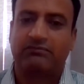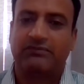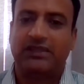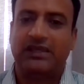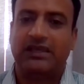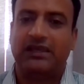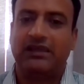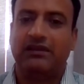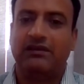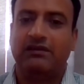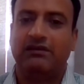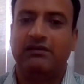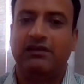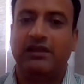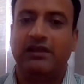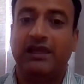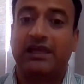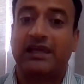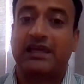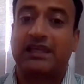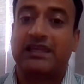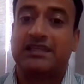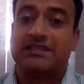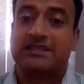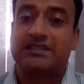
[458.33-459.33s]
the
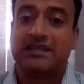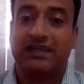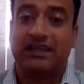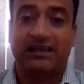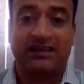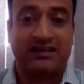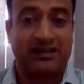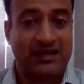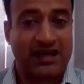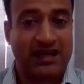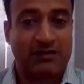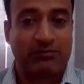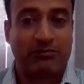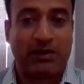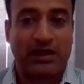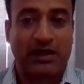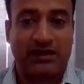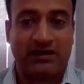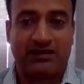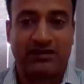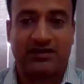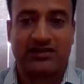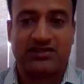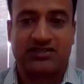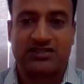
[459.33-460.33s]
increasing internet
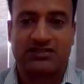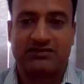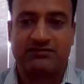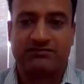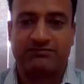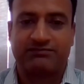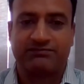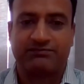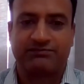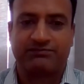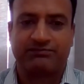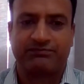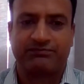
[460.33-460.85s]
penetration,